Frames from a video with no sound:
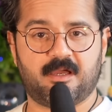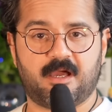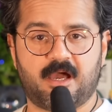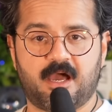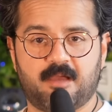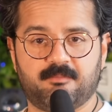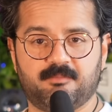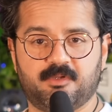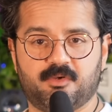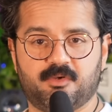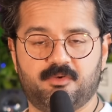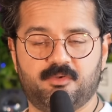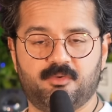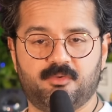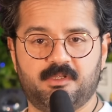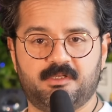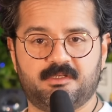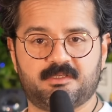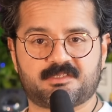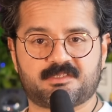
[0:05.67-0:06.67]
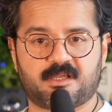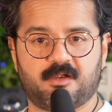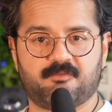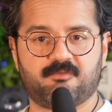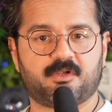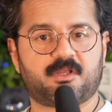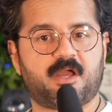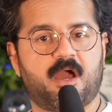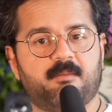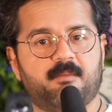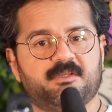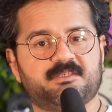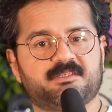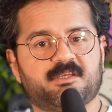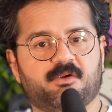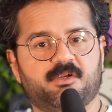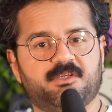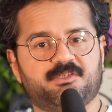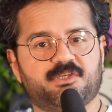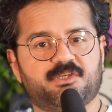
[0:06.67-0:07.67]
I'm your newly discovered
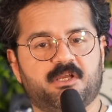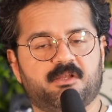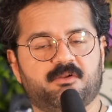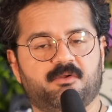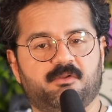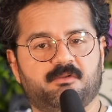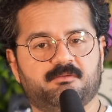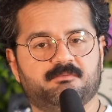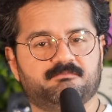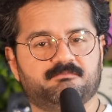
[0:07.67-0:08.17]
commentary channel,